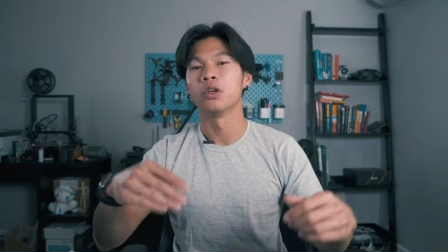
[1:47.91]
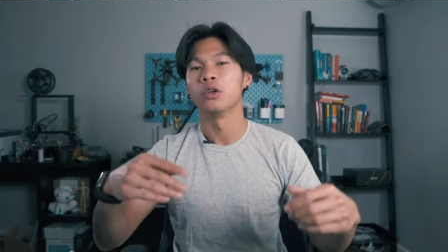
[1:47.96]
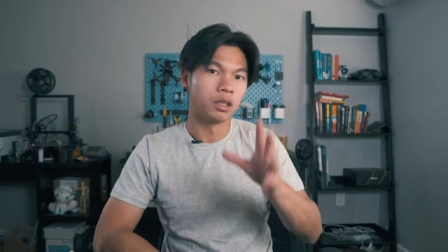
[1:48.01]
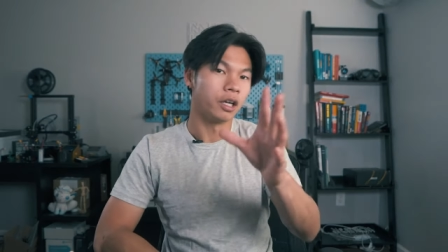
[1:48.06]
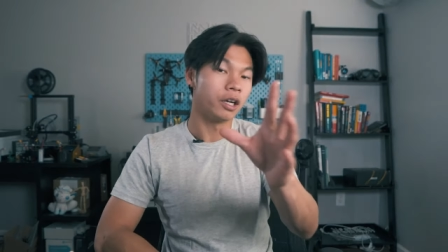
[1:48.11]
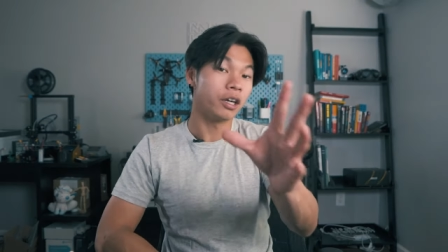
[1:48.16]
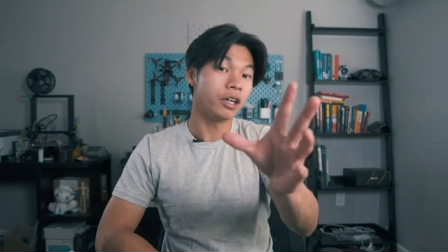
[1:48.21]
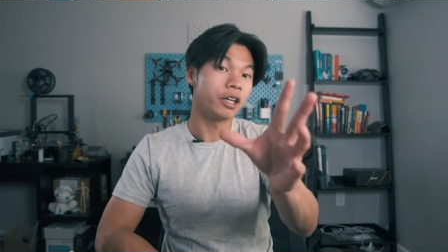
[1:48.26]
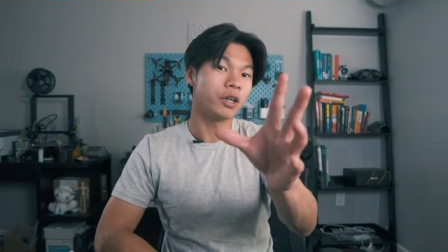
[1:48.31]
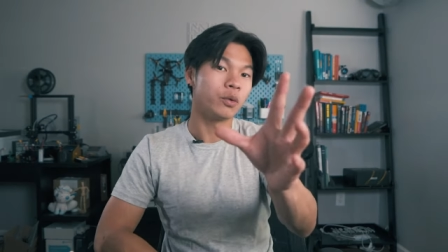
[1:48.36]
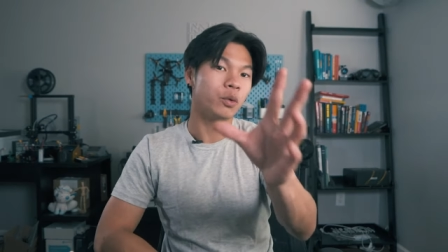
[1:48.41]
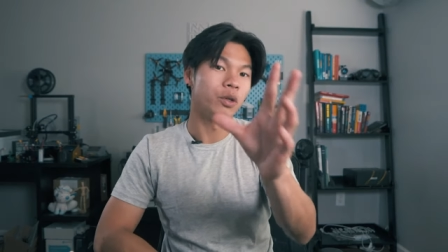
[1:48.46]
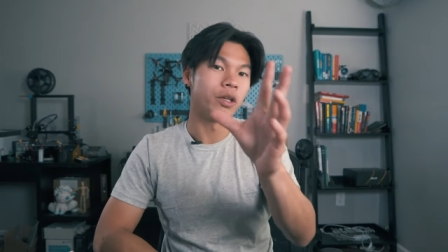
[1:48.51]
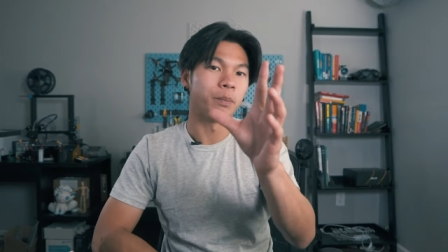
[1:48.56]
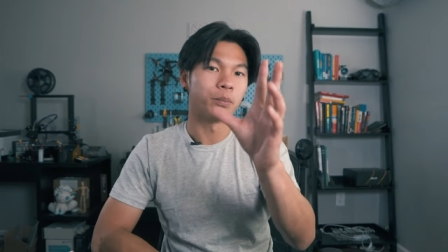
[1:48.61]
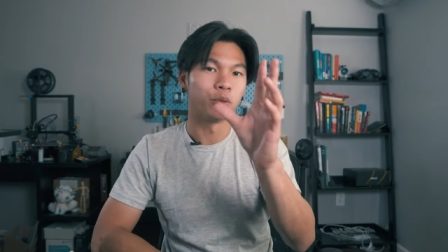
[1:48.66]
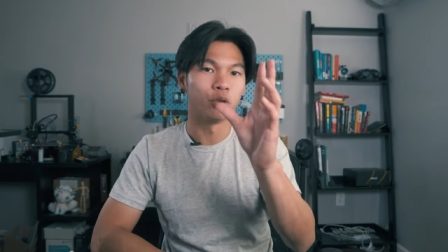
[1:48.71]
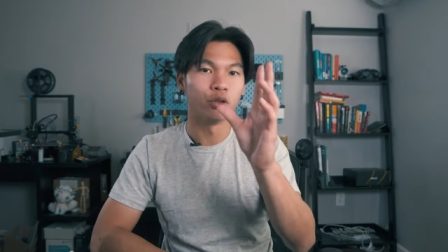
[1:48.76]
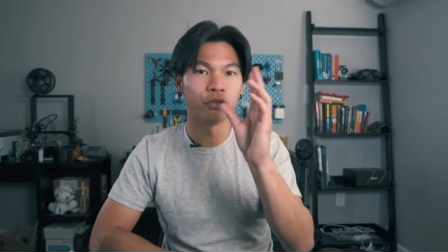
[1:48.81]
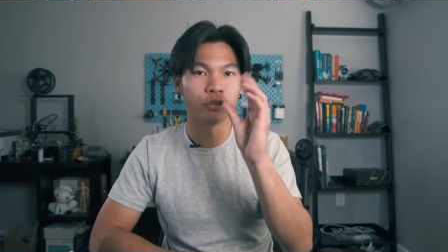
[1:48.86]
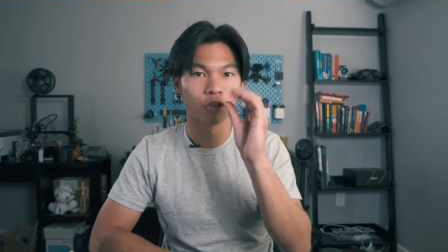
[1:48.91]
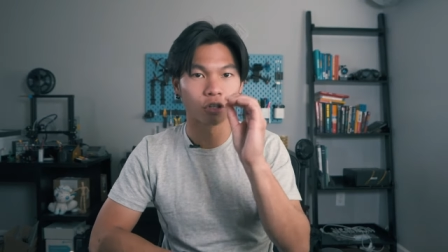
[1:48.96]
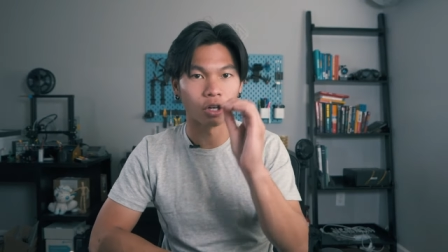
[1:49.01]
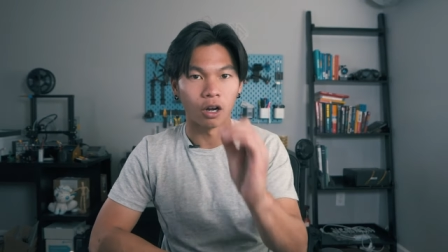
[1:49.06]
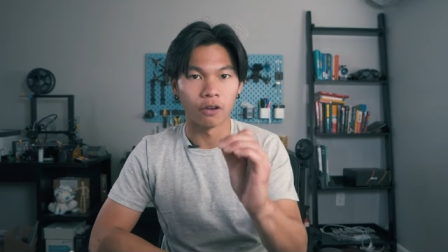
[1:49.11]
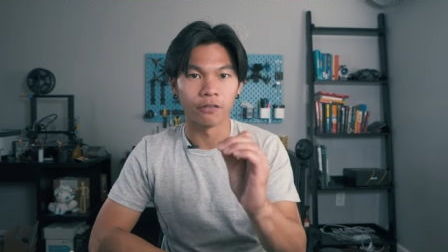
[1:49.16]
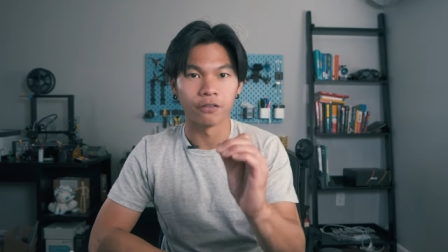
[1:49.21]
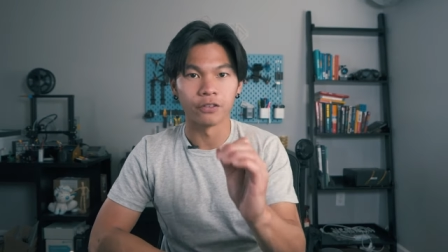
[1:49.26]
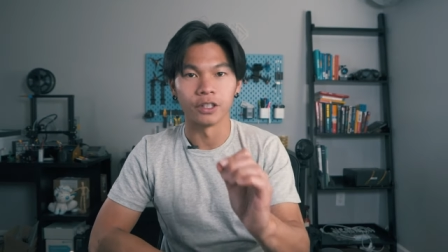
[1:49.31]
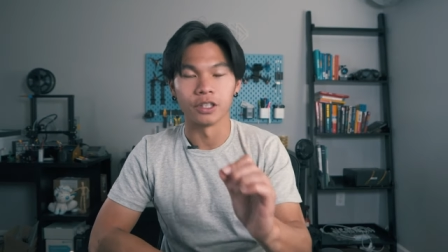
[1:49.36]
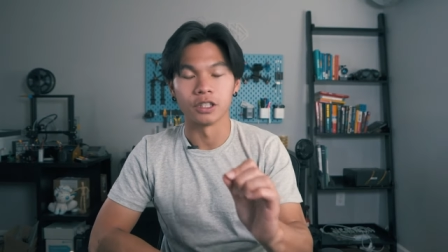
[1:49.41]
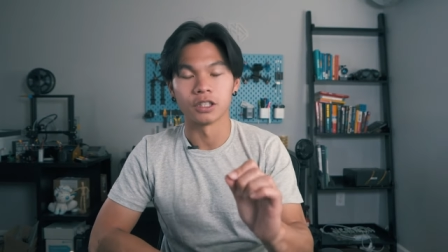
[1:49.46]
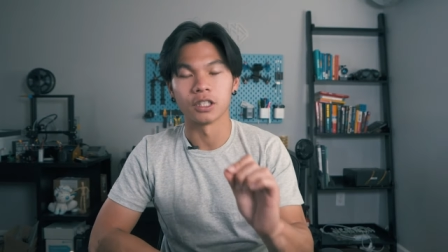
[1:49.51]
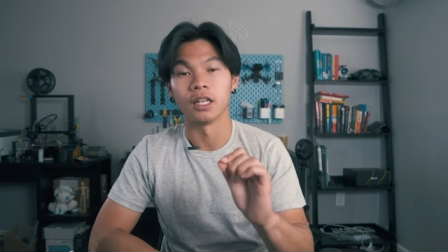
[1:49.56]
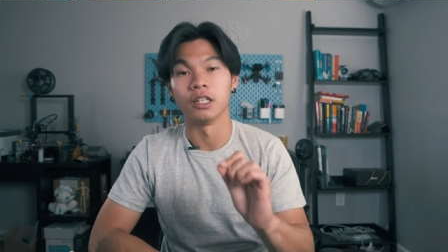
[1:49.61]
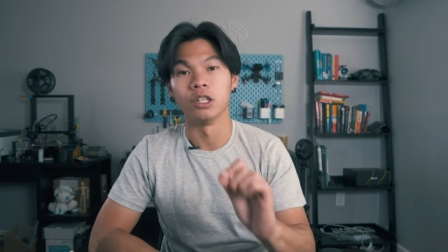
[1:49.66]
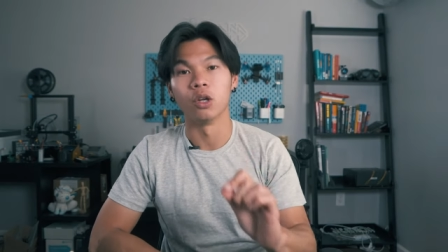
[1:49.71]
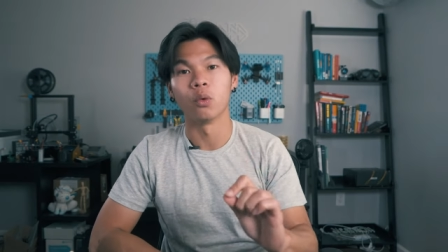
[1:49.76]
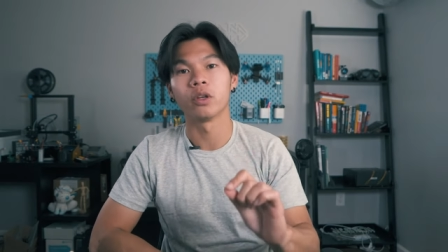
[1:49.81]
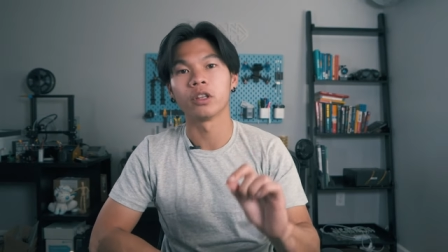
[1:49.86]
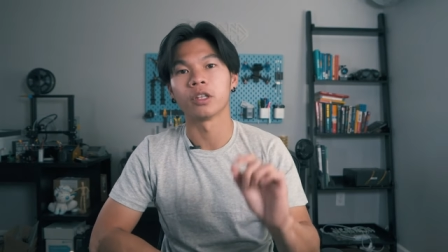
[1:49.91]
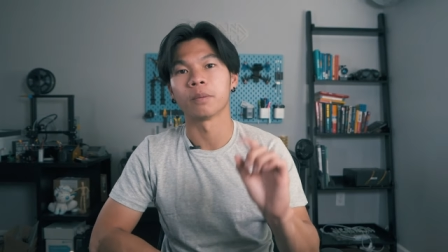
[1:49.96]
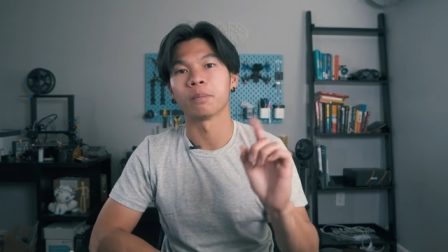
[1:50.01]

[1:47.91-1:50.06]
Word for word: Clarity will improve your confidence, and knowing